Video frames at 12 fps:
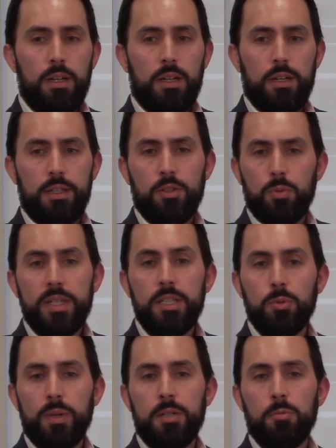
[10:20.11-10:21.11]
In
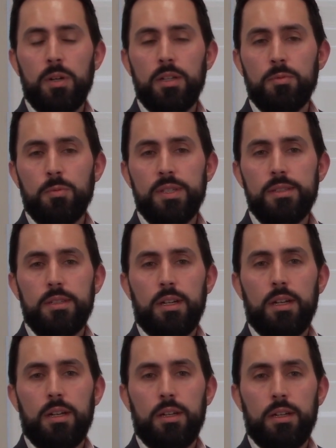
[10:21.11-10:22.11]
2021, we
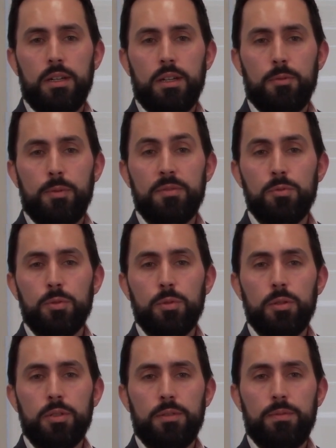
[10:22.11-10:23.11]
saw a revenue
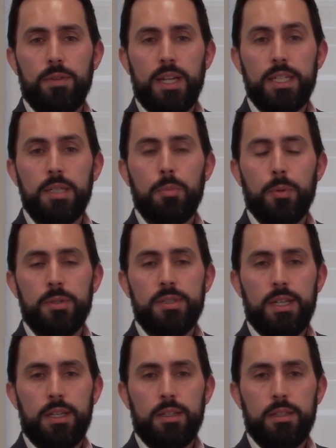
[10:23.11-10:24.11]
growth of
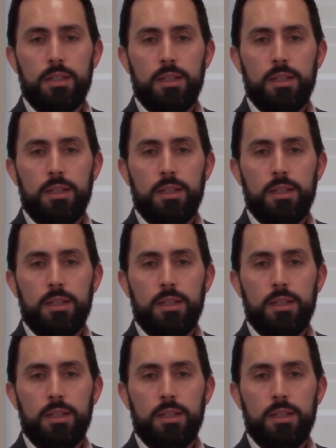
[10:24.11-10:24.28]
80%.